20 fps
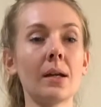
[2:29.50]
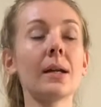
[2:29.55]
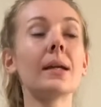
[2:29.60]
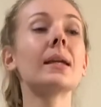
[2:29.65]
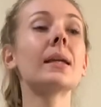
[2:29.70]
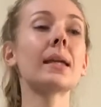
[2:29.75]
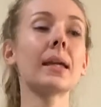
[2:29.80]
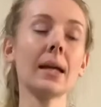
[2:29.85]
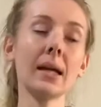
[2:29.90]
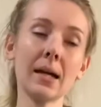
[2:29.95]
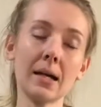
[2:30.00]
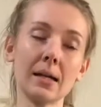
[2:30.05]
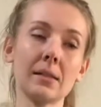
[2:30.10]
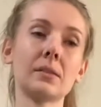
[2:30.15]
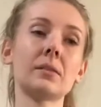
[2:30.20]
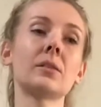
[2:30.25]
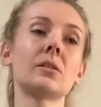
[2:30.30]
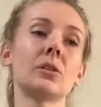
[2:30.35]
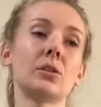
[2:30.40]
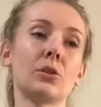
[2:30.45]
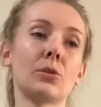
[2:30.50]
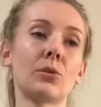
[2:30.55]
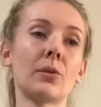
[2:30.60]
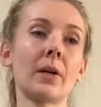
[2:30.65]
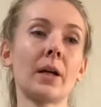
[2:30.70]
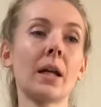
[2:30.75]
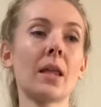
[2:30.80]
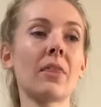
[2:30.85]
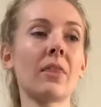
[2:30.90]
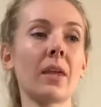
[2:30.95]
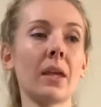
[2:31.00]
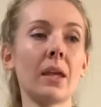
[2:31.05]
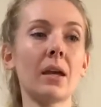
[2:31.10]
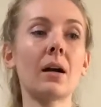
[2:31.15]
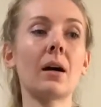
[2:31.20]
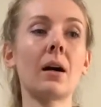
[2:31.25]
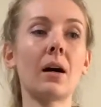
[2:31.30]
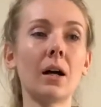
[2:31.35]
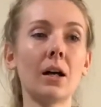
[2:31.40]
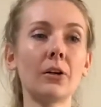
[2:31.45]
Yes, you're right, they
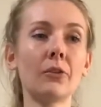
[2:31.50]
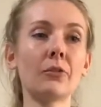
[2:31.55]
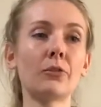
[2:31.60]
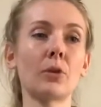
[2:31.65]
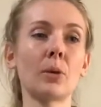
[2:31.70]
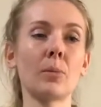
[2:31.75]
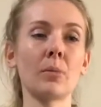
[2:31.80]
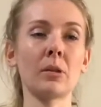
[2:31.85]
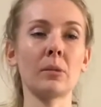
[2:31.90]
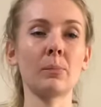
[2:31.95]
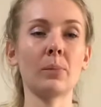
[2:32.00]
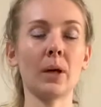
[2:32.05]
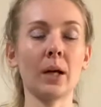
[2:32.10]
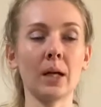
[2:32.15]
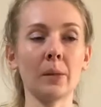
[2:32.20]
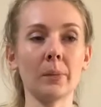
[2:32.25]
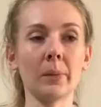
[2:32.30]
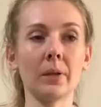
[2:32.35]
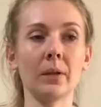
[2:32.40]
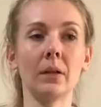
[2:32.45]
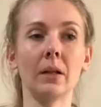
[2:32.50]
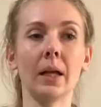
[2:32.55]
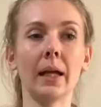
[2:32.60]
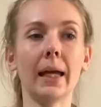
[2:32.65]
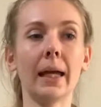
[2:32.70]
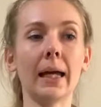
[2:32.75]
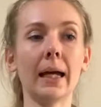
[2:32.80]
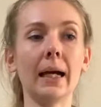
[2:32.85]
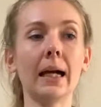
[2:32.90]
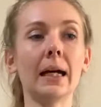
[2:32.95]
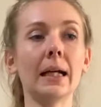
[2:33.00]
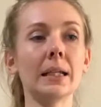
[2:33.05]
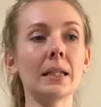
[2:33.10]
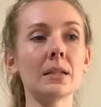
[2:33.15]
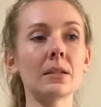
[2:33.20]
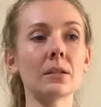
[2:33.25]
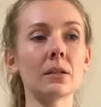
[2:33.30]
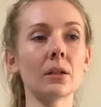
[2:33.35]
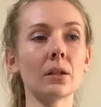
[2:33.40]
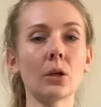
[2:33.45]
are from the Bible. And
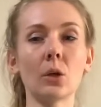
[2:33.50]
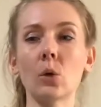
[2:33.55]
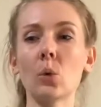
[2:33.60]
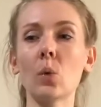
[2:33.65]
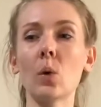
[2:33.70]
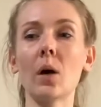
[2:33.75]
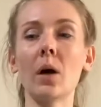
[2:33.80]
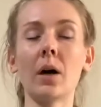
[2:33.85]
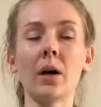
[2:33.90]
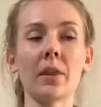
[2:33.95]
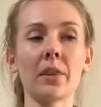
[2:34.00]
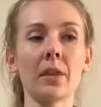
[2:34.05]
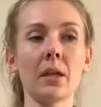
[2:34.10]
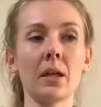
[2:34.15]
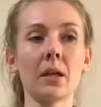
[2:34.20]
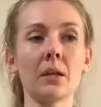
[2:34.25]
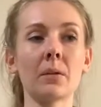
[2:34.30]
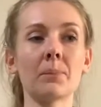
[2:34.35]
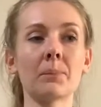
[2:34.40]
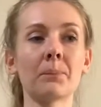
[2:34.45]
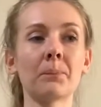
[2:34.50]
who are they?